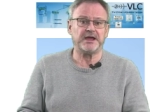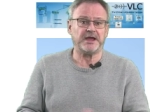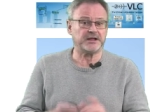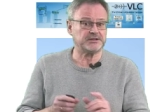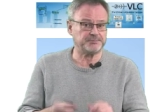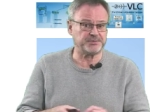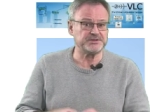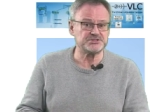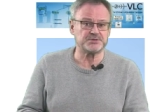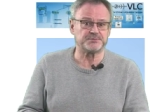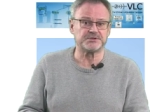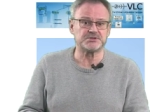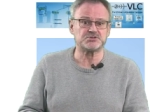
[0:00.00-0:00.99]
and the
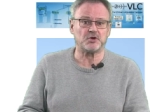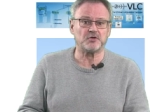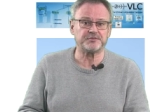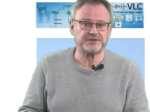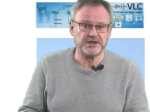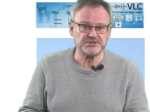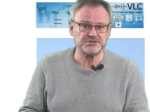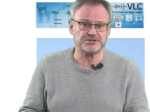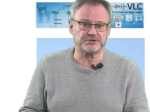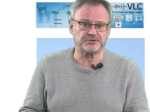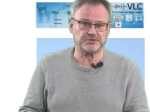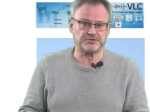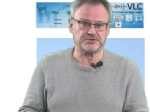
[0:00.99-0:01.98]
principles of case
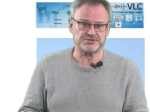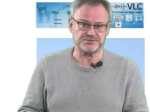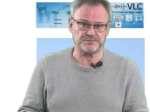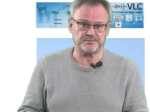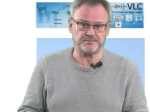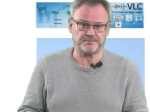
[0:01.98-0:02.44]
syncretism.